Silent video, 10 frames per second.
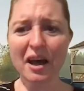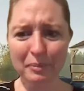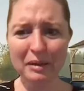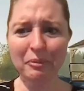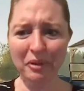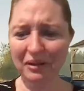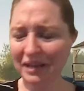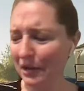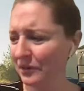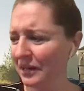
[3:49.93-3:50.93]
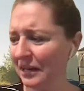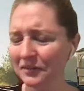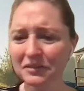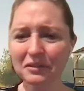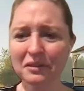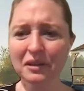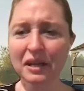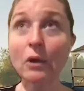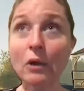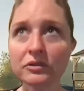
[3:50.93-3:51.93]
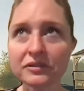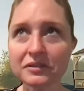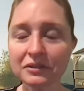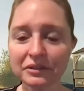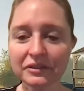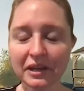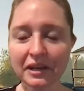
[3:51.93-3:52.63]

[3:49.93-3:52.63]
lot of people. Gowen canceled counseled